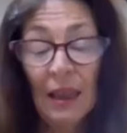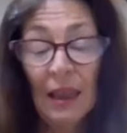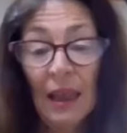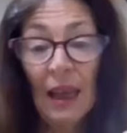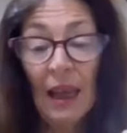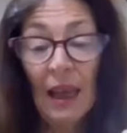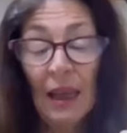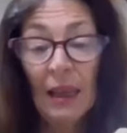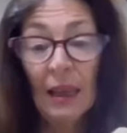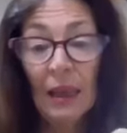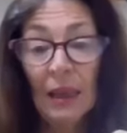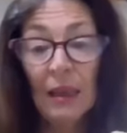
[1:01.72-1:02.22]

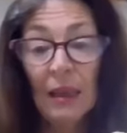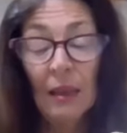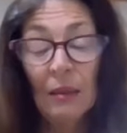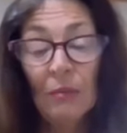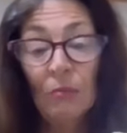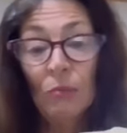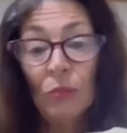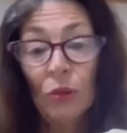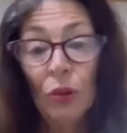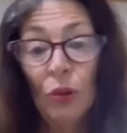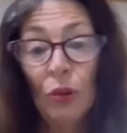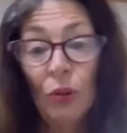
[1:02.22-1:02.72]

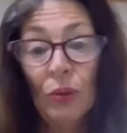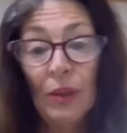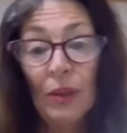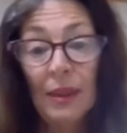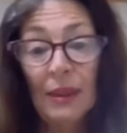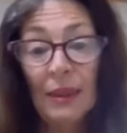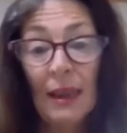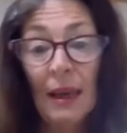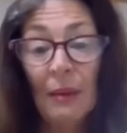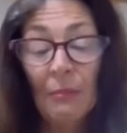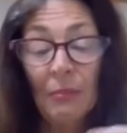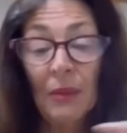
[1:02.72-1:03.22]
to this
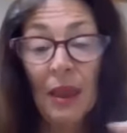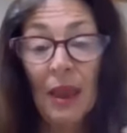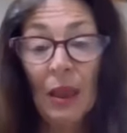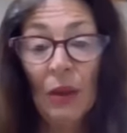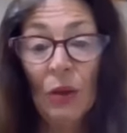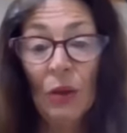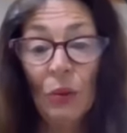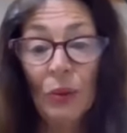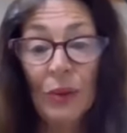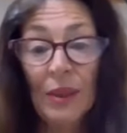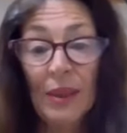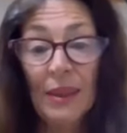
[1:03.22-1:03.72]
company
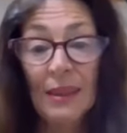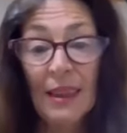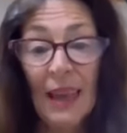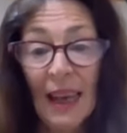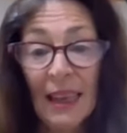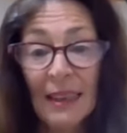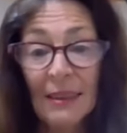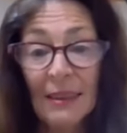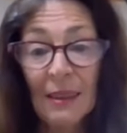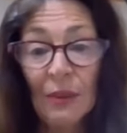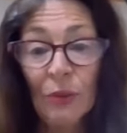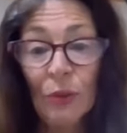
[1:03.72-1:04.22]
called
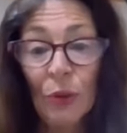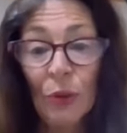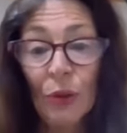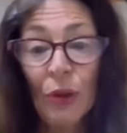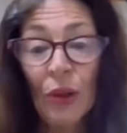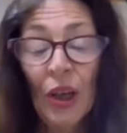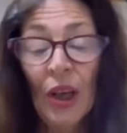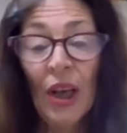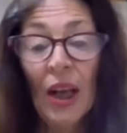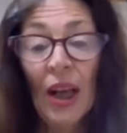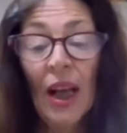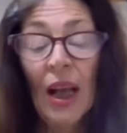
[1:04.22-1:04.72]
Zazzle,
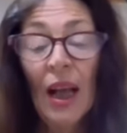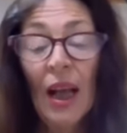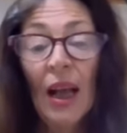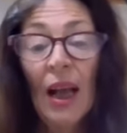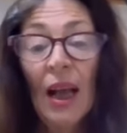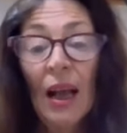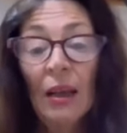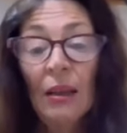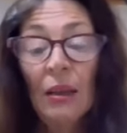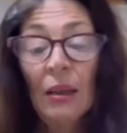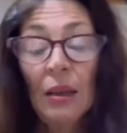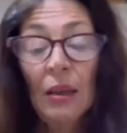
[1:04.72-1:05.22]

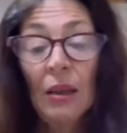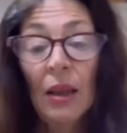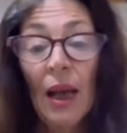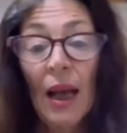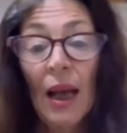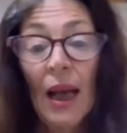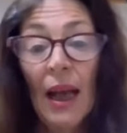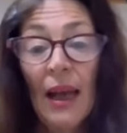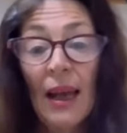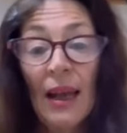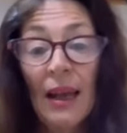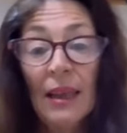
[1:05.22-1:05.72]

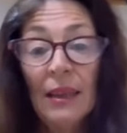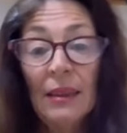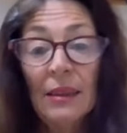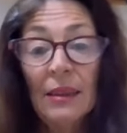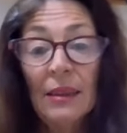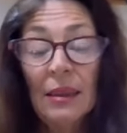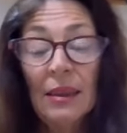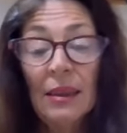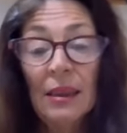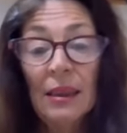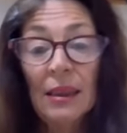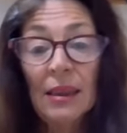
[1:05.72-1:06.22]

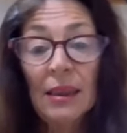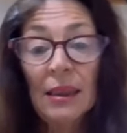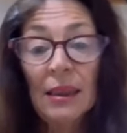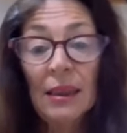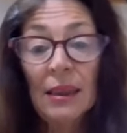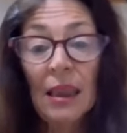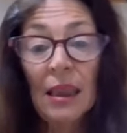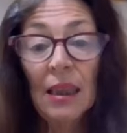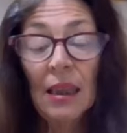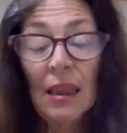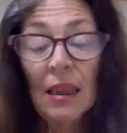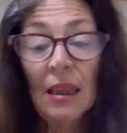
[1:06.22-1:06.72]
and
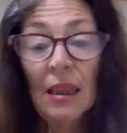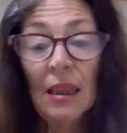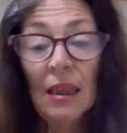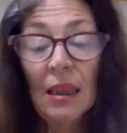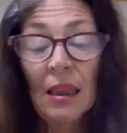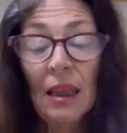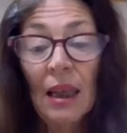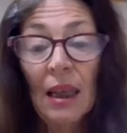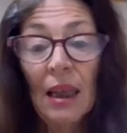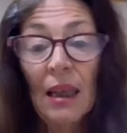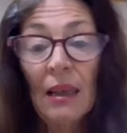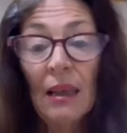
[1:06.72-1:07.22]

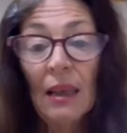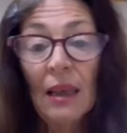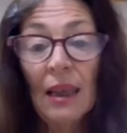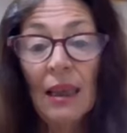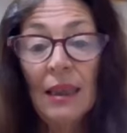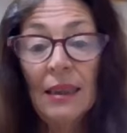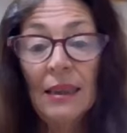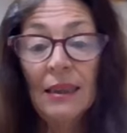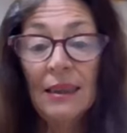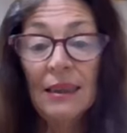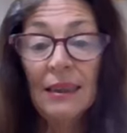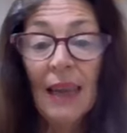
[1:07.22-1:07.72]

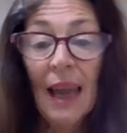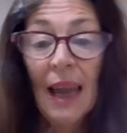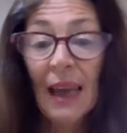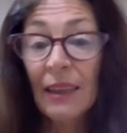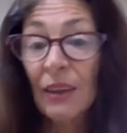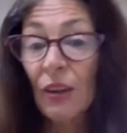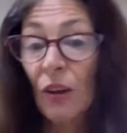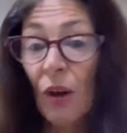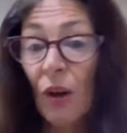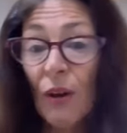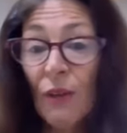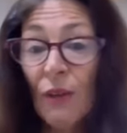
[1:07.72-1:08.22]
it
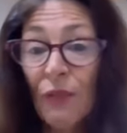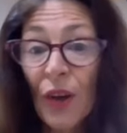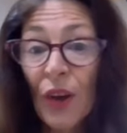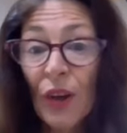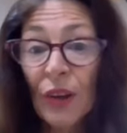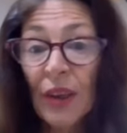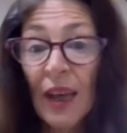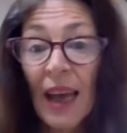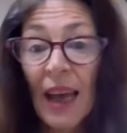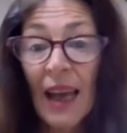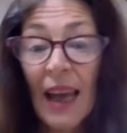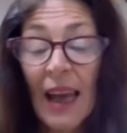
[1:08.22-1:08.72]
started off
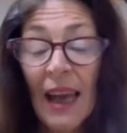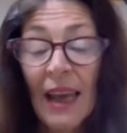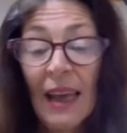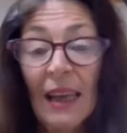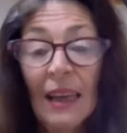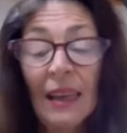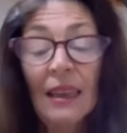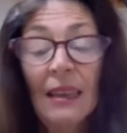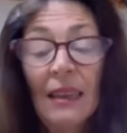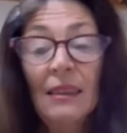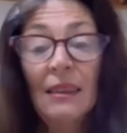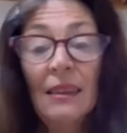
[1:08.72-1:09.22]

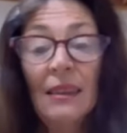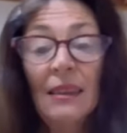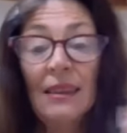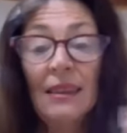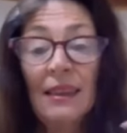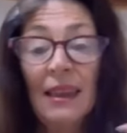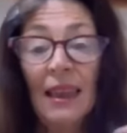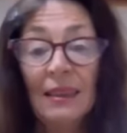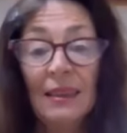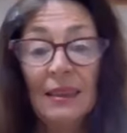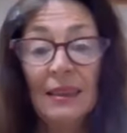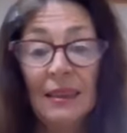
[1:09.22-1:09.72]
okay in the
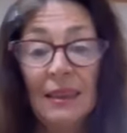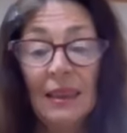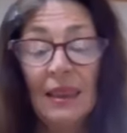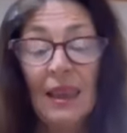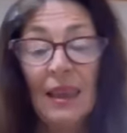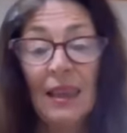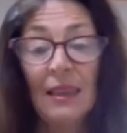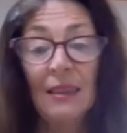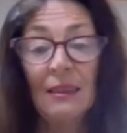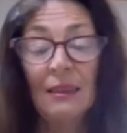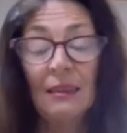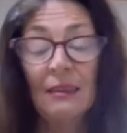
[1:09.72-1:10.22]
sense
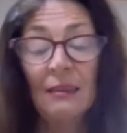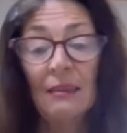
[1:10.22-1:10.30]
that